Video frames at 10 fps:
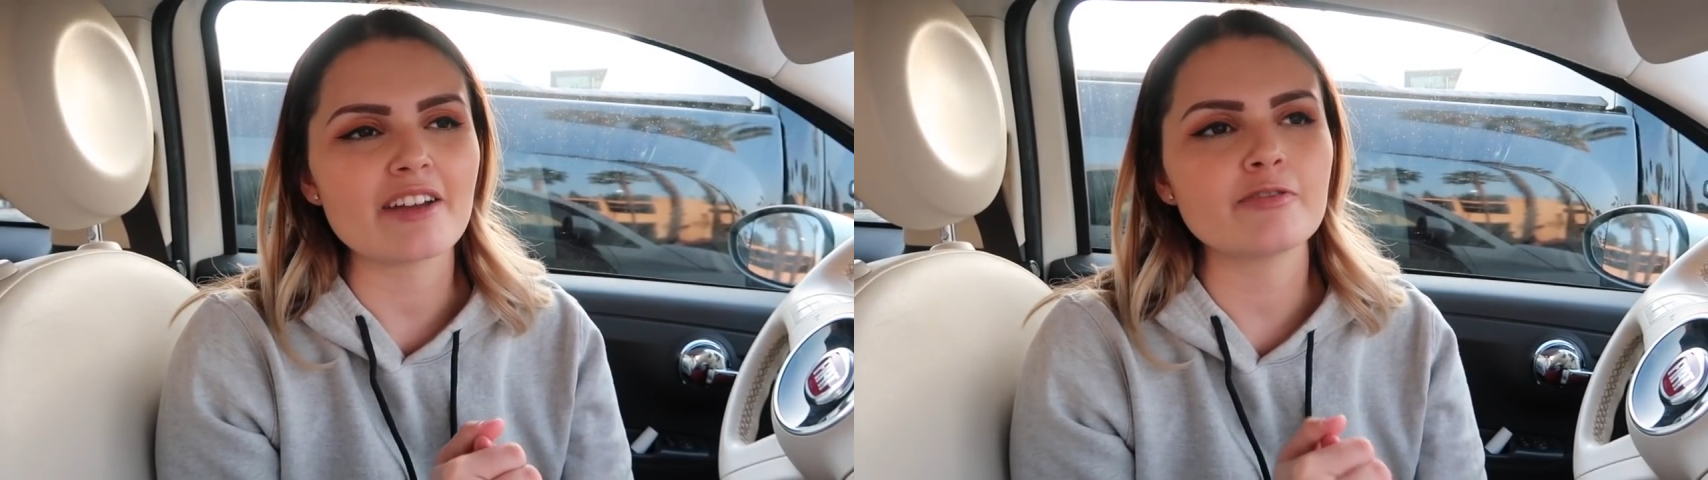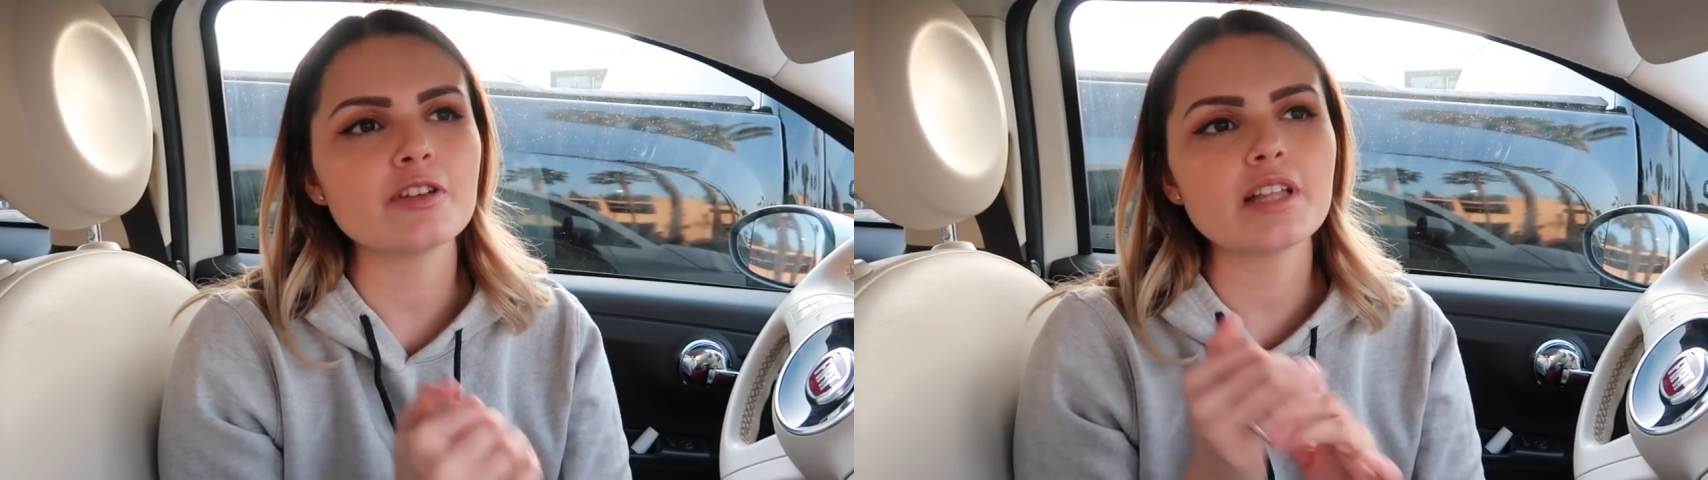
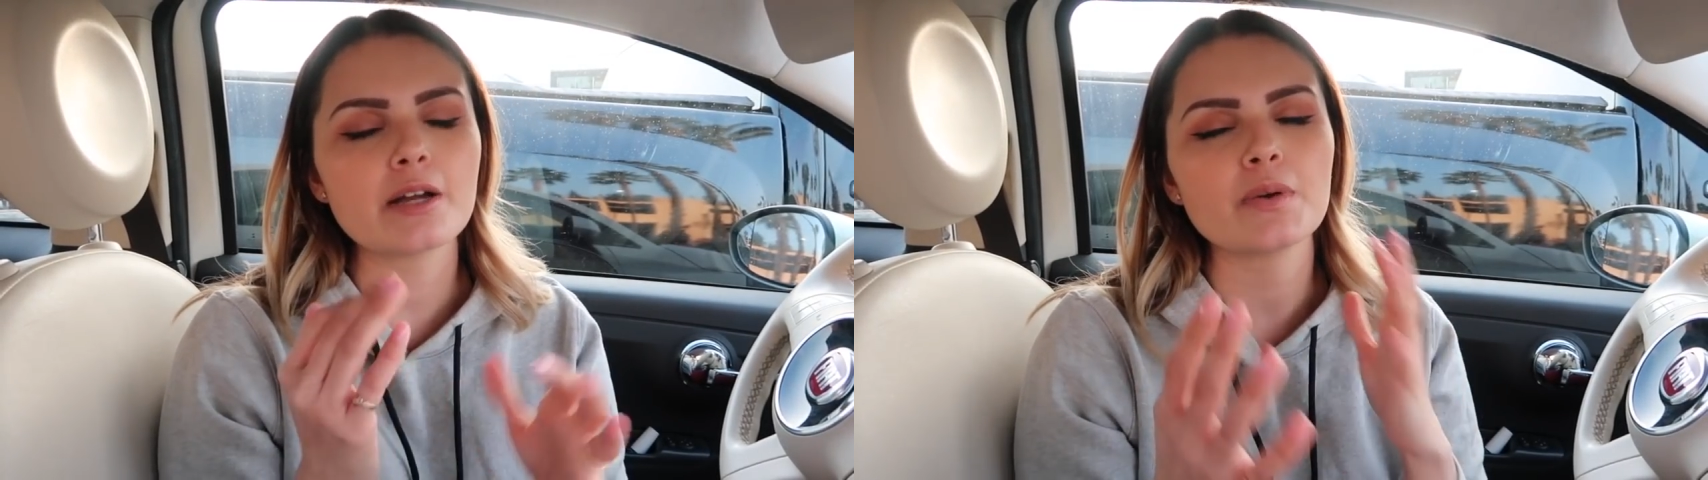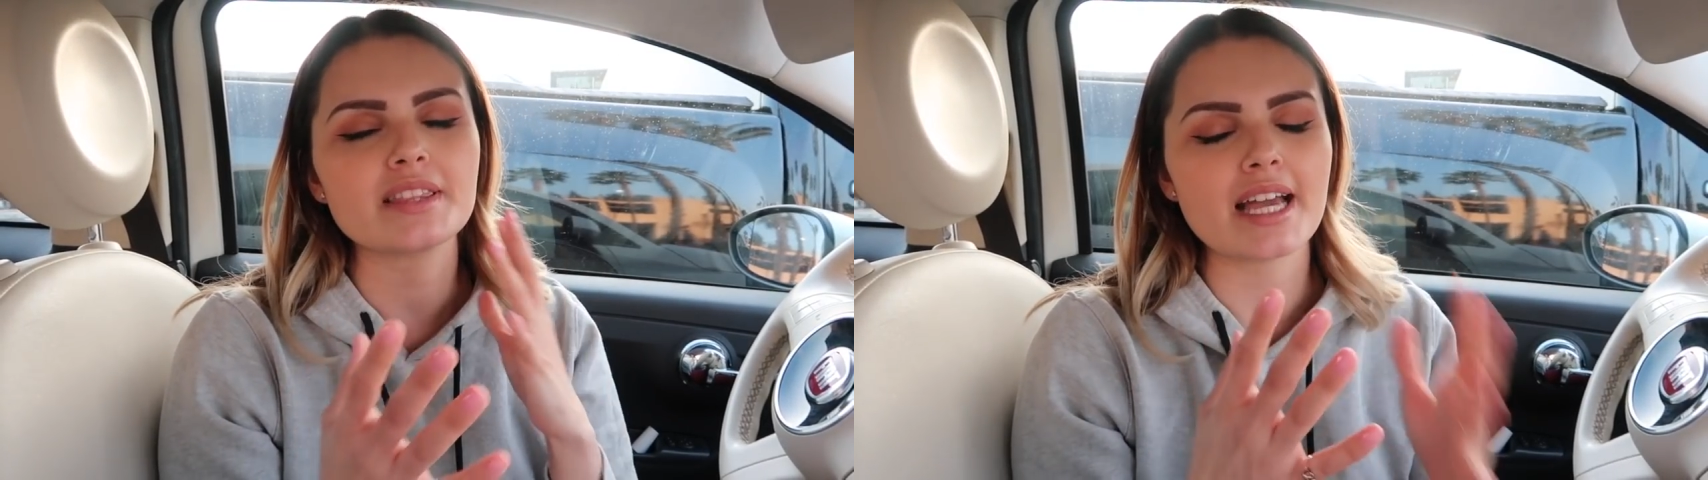I feel
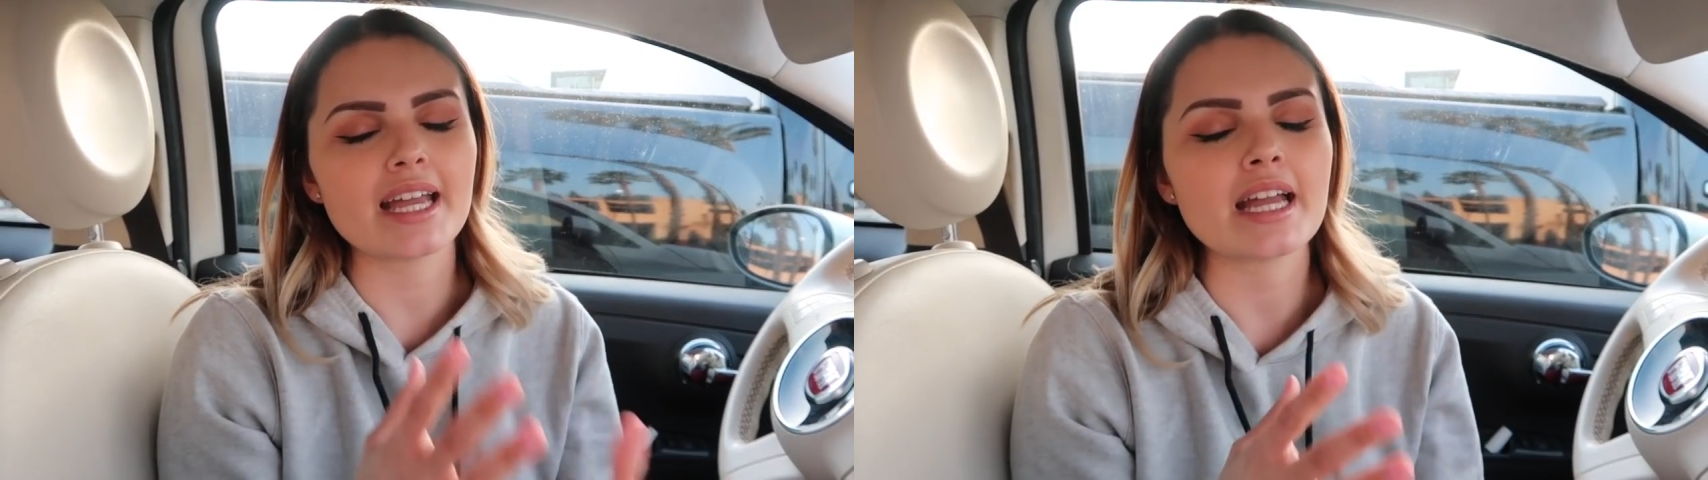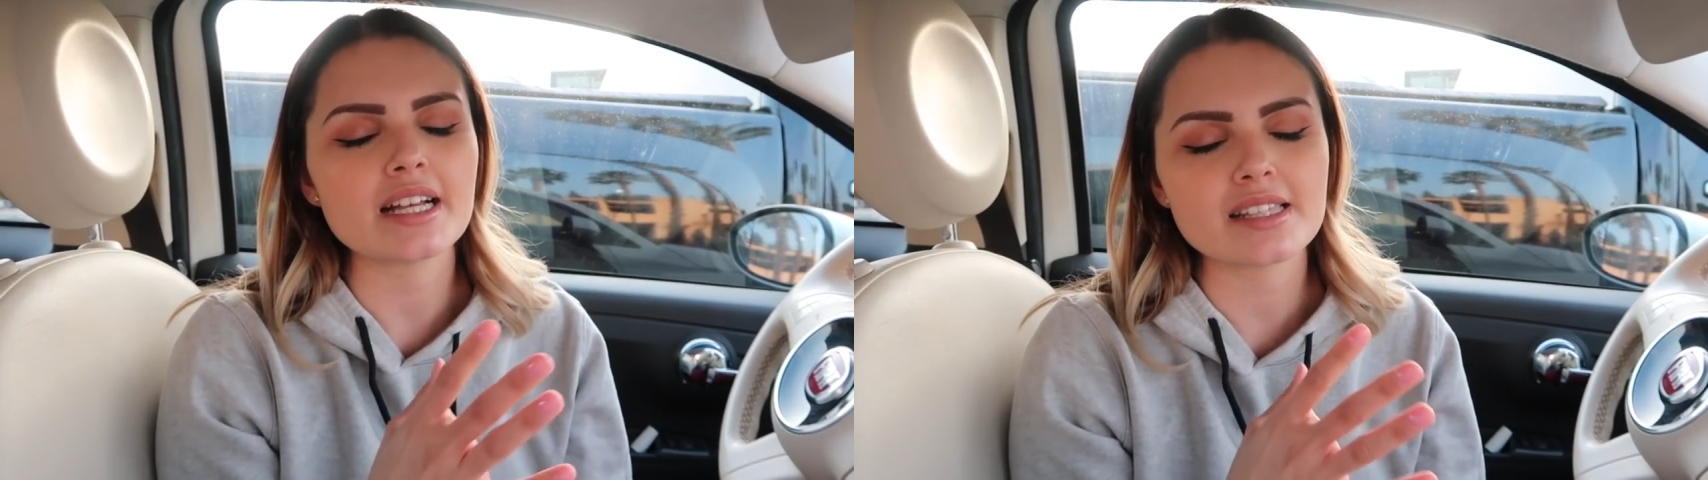like with the
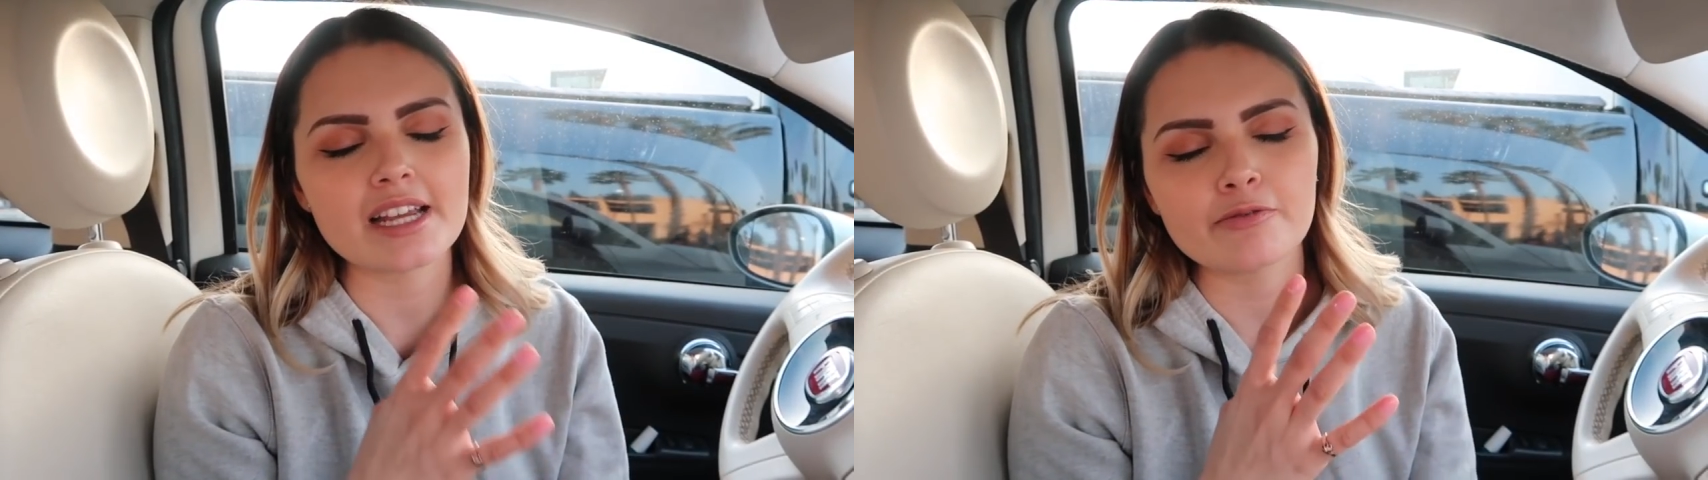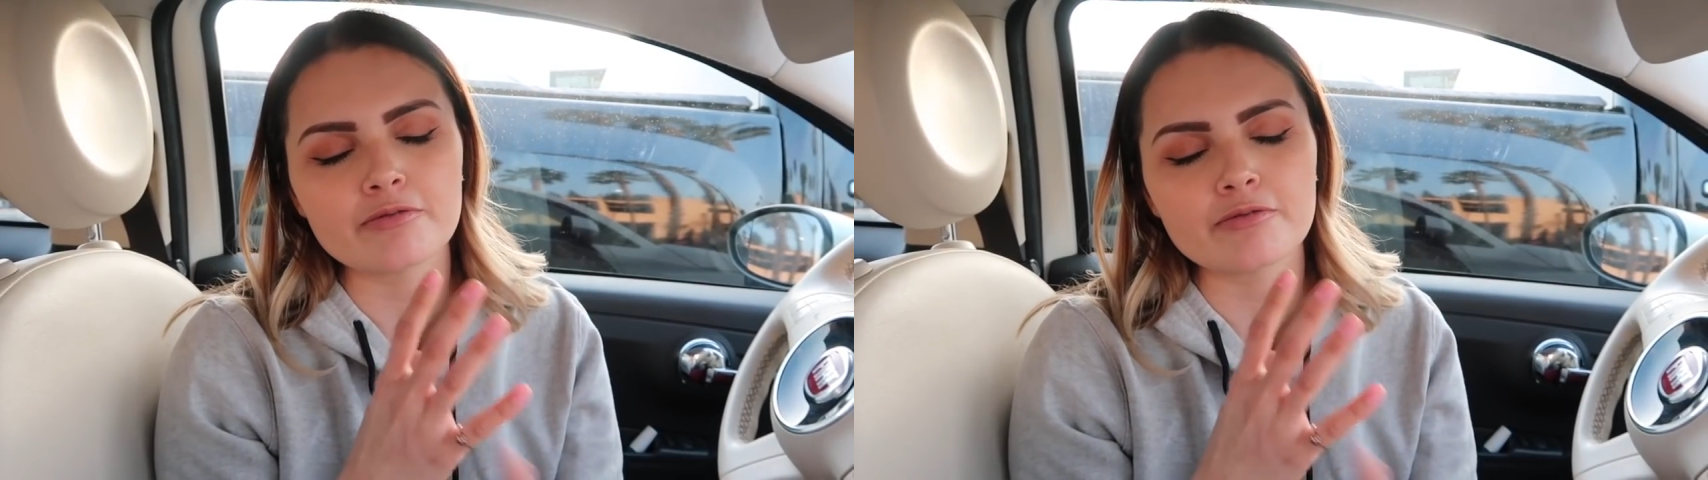hands I